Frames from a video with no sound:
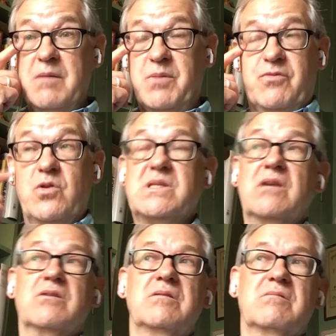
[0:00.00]
But of course,
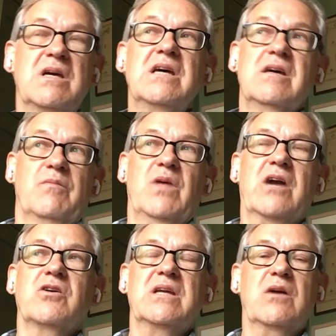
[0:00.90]
it could
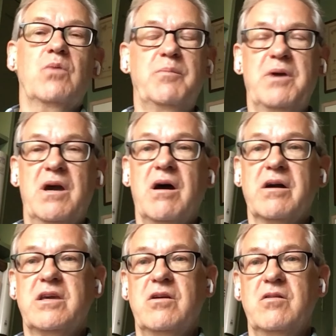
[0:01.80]
it could equally be
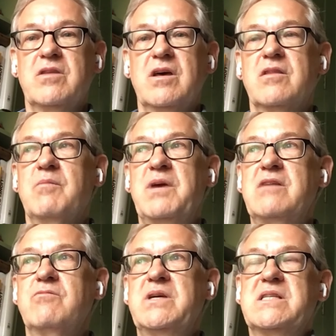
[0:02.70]
argued that
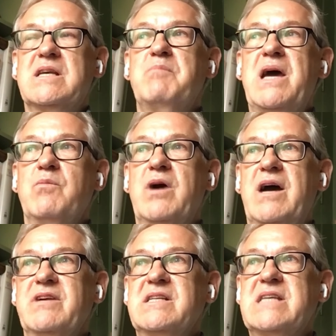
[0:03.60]
the reason men were
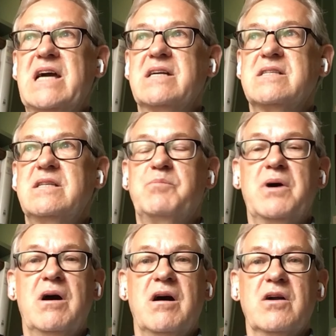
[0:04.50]
having sex in the
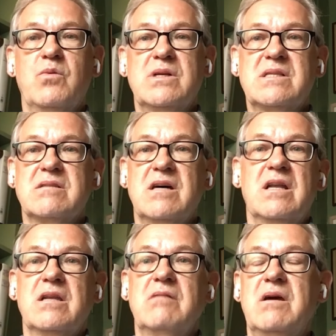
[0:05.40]
park was that
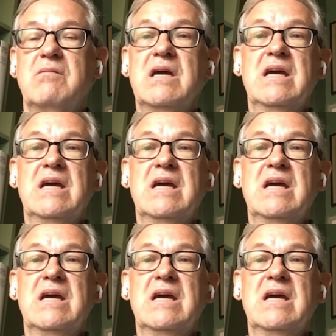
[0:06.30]
you know